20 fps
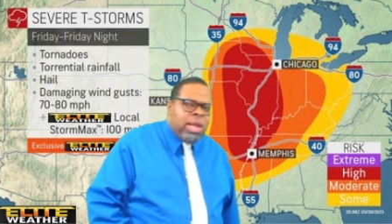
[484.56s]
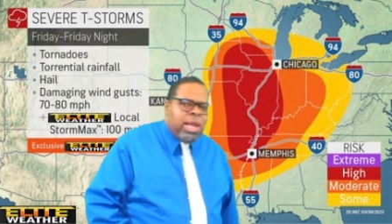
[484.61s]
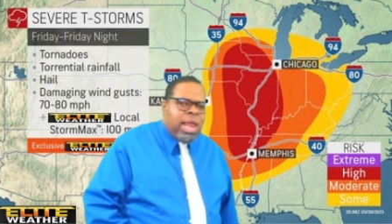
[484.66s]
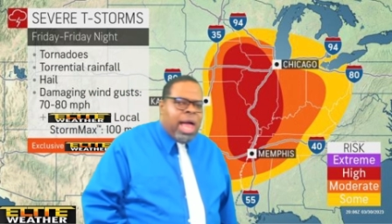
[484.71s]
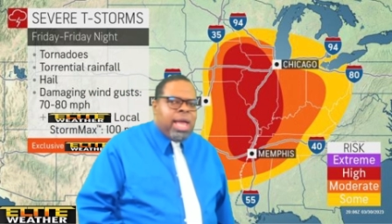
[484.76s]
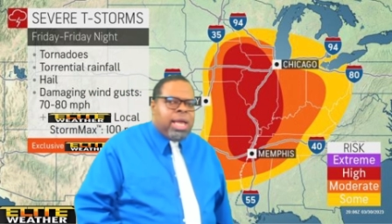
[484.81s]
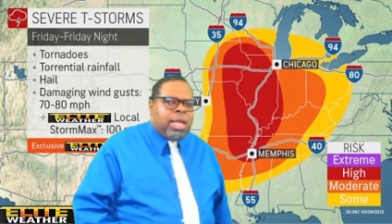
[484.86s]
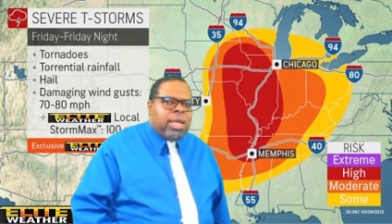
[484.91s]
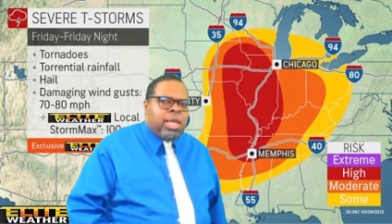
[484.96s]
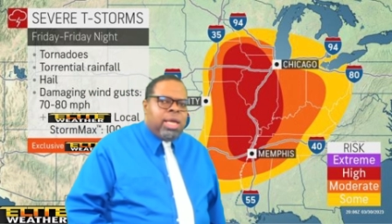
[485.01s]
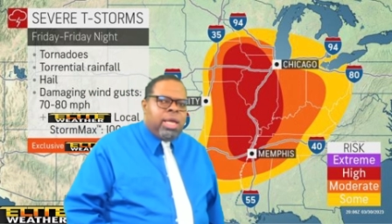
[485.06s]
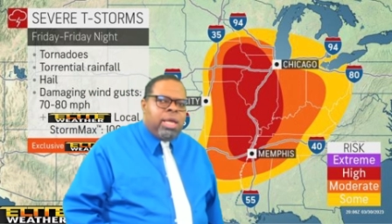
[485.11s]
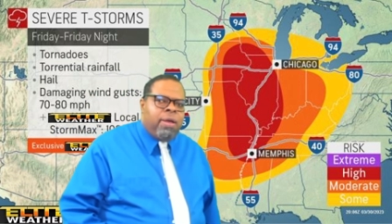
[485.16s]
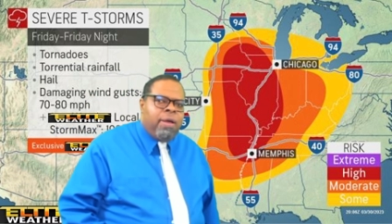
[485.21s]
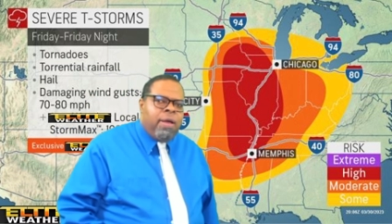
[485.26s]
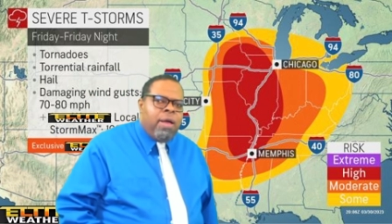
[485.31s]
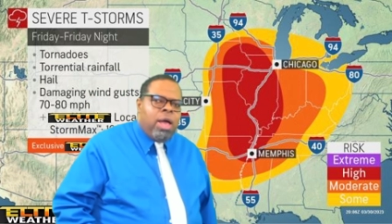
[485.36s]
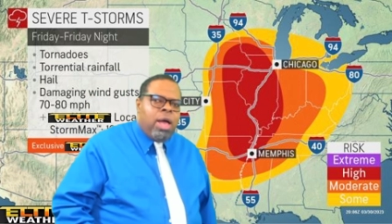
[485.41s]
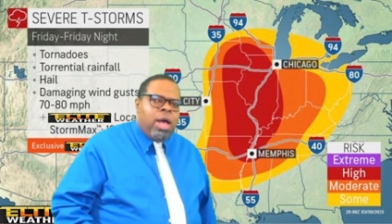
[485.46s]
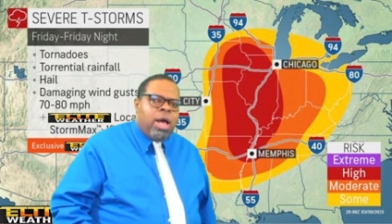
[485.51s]

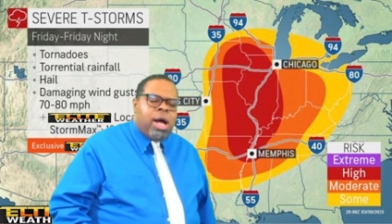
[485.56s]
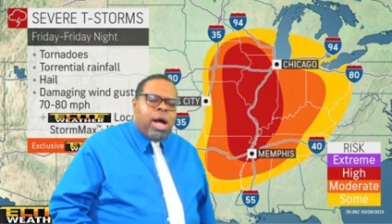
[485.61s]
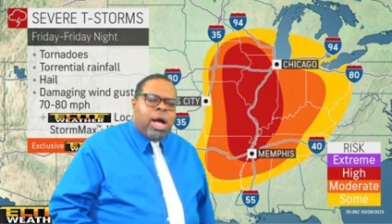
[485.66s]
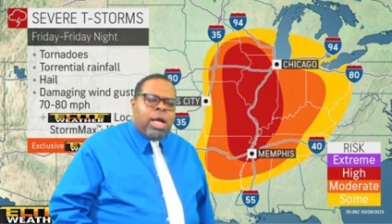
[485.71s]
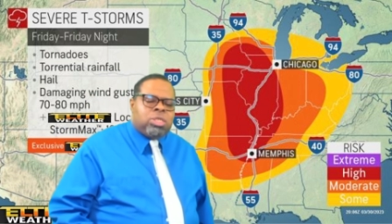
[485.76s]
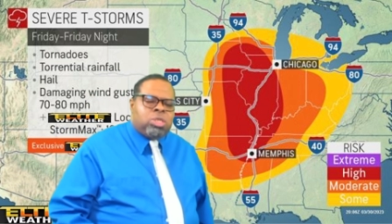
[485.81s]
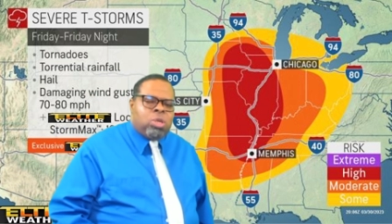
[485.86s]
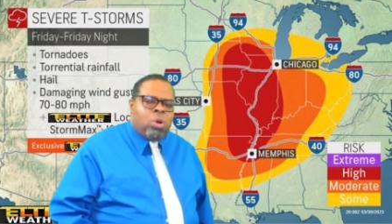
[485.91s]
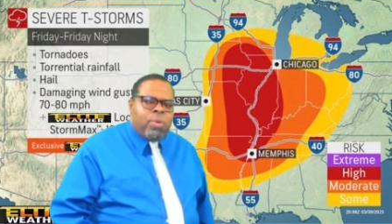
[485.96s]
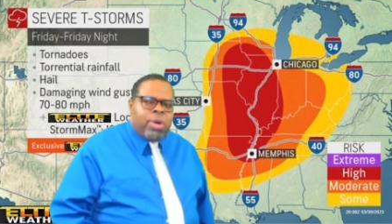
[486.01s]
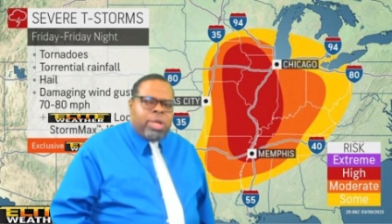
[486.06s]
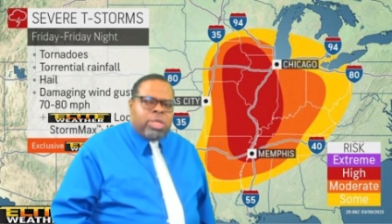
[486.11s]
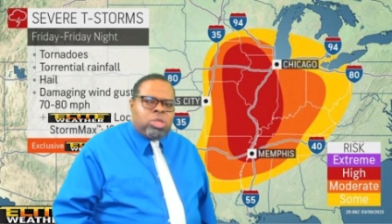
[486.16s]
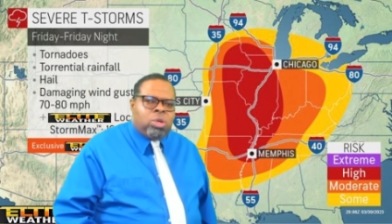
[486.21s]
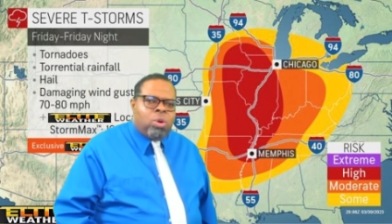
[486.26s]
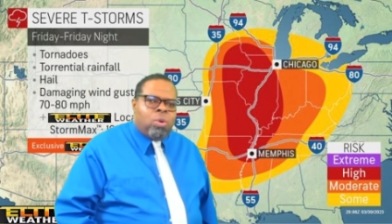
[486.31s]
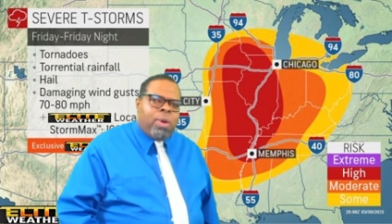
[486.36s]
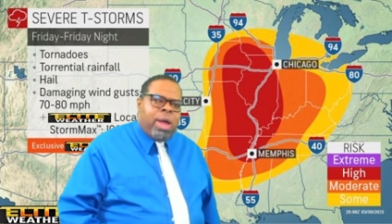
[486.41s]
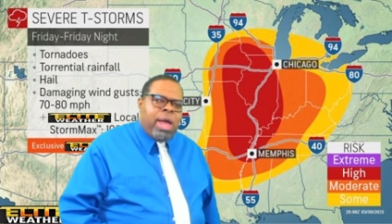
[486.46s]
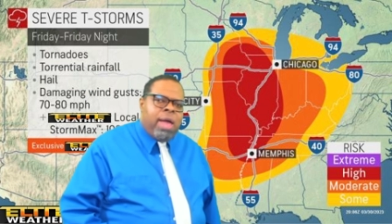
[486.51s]
likely,
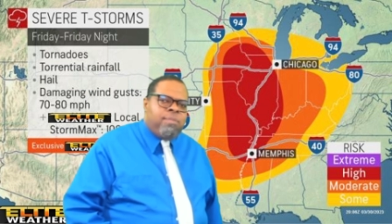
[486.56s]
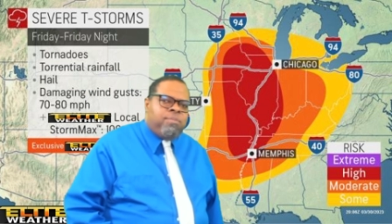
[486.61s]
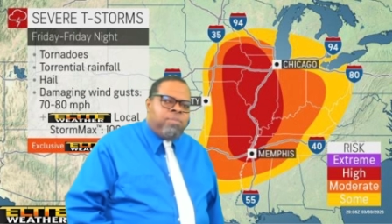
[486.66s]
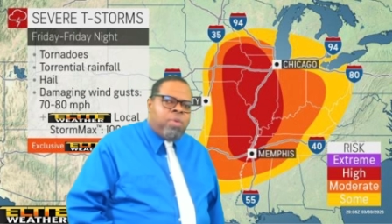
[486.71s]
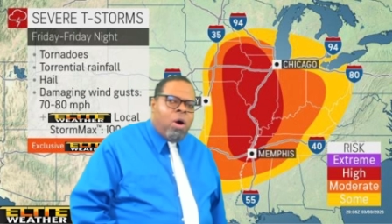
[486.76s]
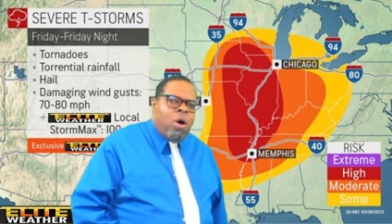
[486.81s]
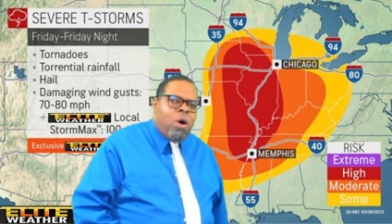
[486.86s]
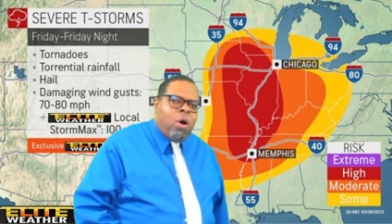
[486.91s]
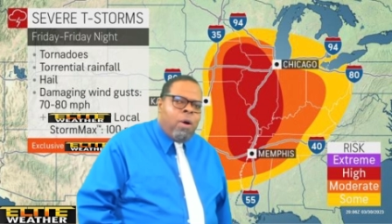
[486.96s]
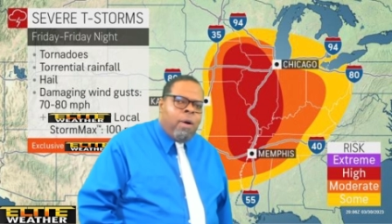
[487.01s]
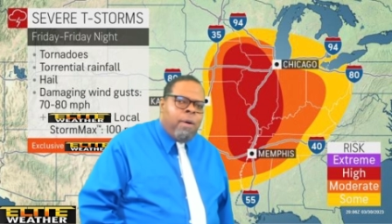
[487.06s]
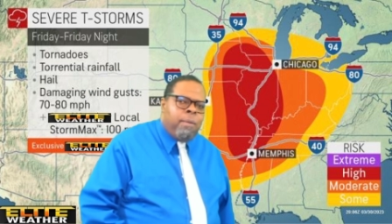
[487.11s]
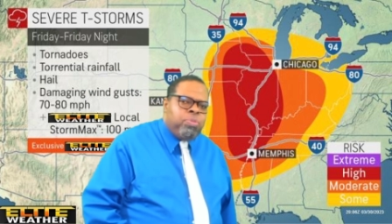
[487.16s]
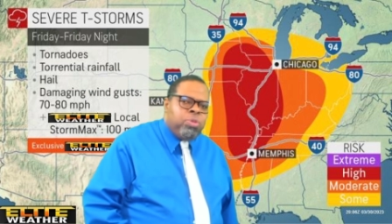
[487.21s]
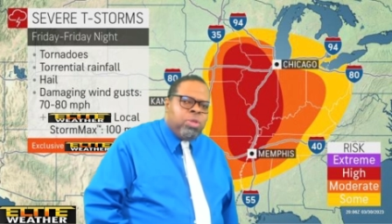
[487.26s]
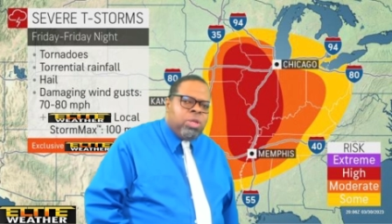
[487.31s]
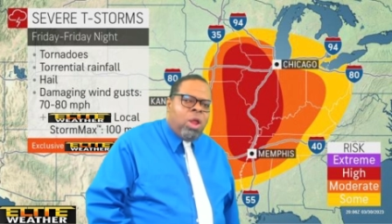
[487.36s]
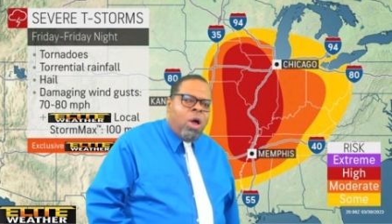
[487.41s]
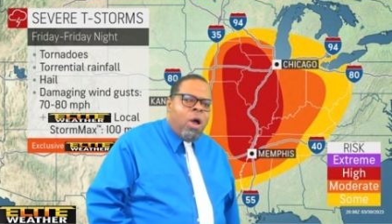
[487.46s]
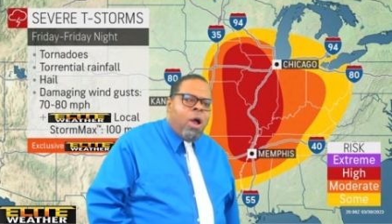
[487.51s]
torrential rainfall,
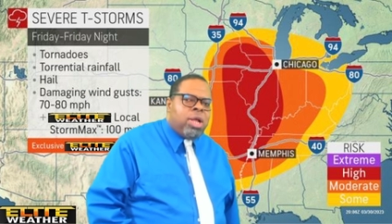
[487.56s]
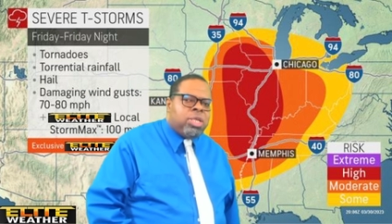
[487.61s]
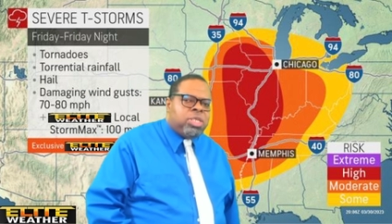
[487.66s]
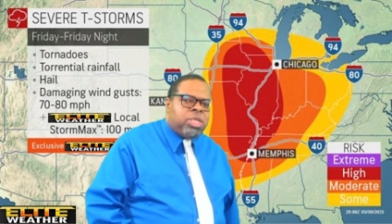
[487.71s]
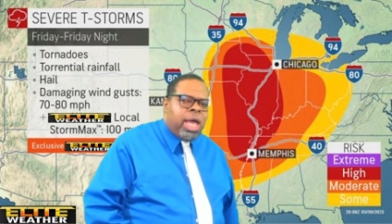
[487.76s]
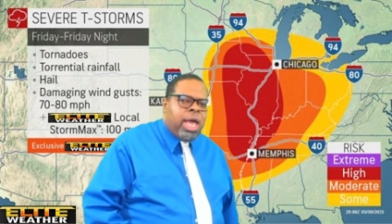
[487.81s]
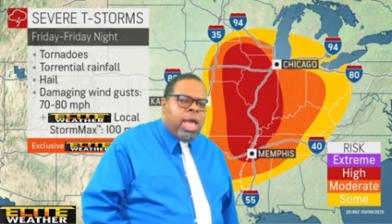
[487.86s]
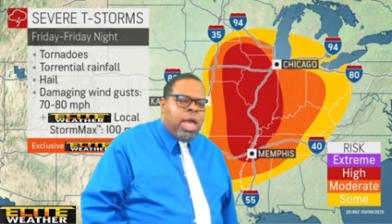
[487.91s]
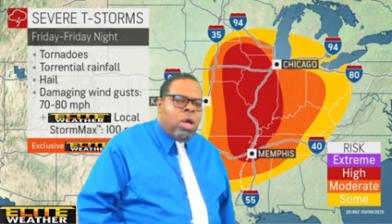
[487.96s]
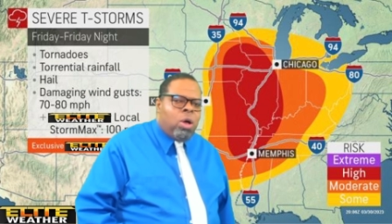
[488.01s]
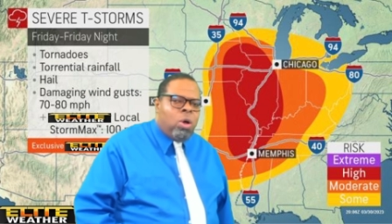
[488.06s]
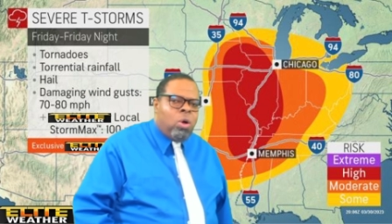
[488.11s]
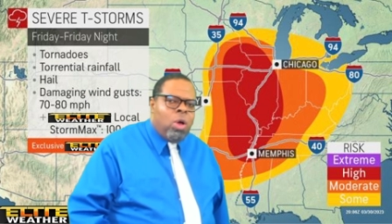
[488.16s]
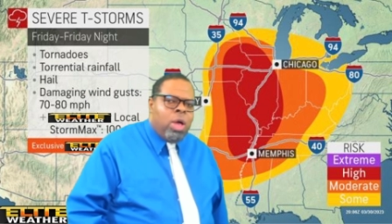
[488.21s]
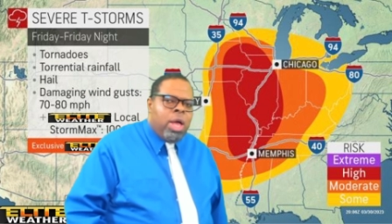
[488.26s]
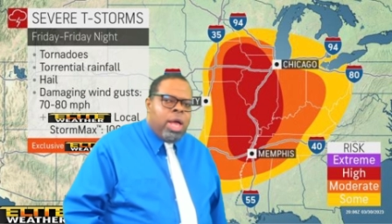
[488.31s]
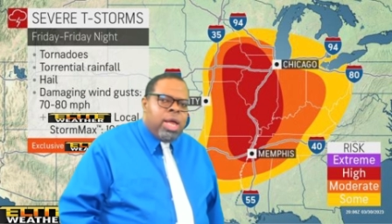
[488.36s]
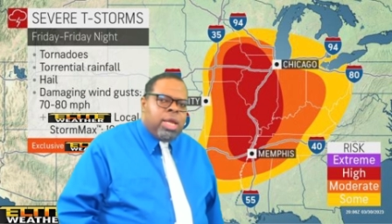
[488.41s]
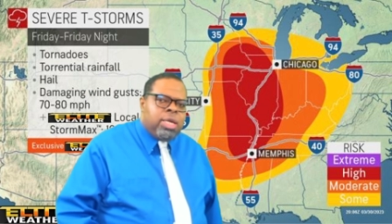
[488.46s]
large hail,